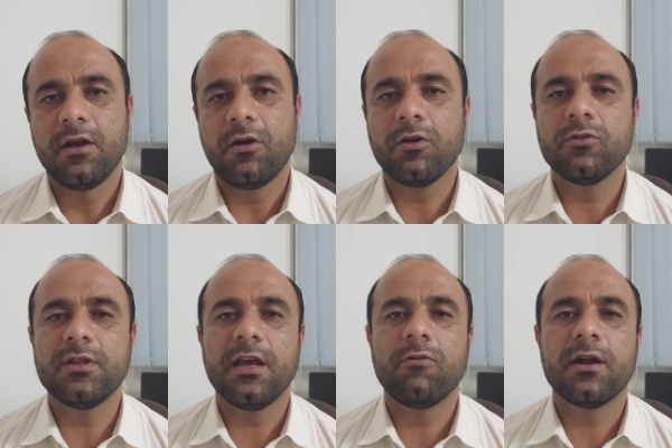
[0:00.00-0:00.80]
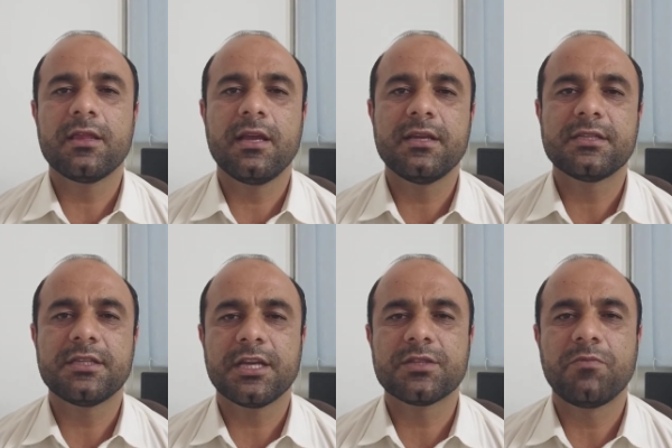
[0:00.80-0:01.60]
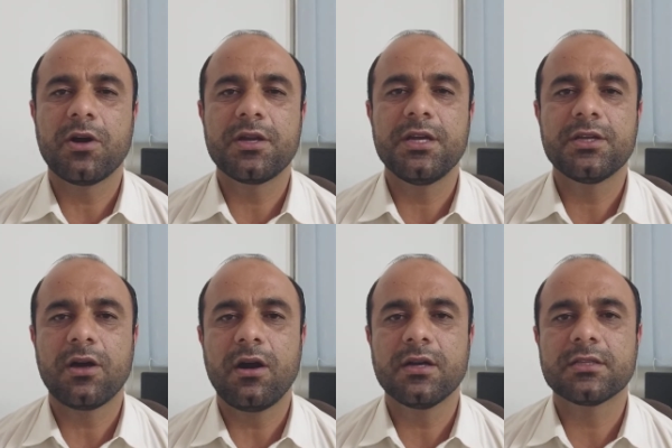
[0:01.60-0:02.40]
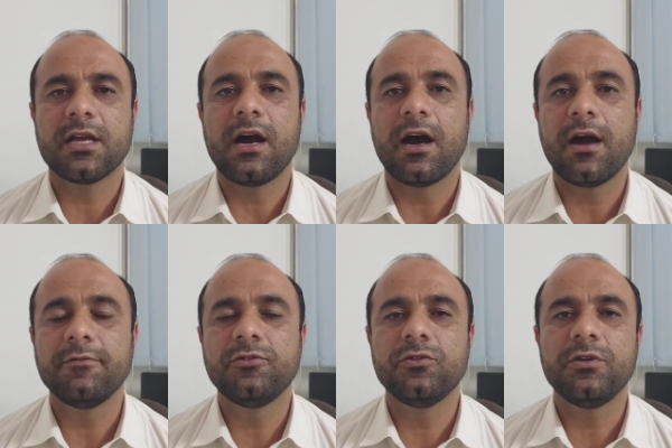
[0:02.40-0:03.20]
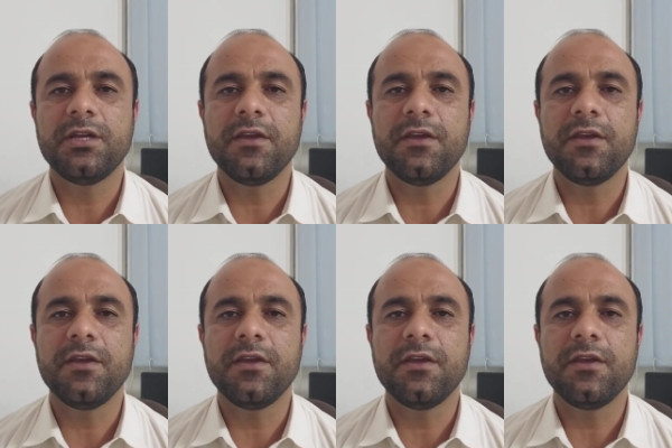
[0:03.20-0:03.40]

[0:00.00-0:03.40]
although there were then six-party talks how to